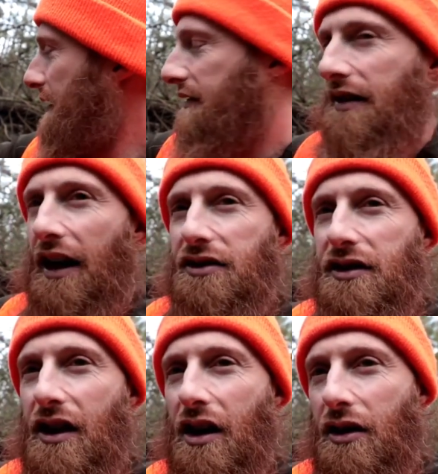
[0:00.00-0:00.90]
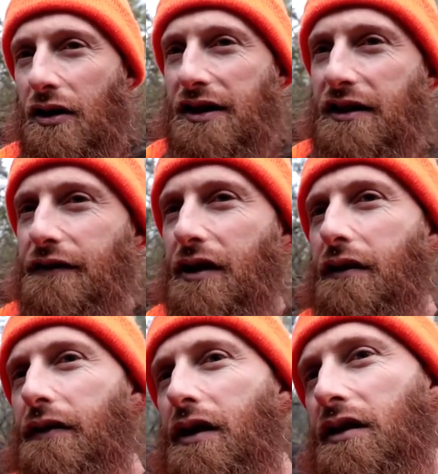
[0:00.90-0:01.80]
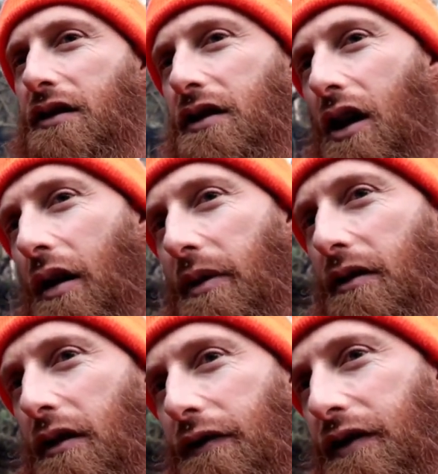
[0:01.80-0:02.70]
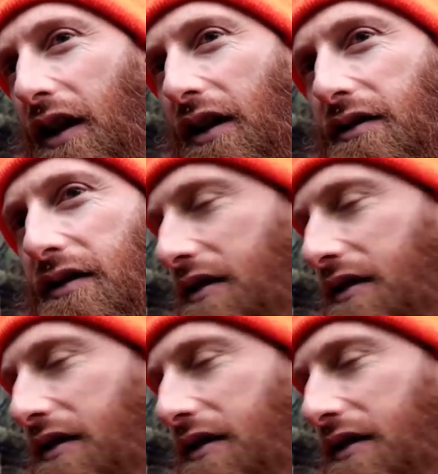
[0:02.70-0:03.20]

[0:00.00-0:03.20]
is actually not cooked at the very, very top. Yeah, exactly.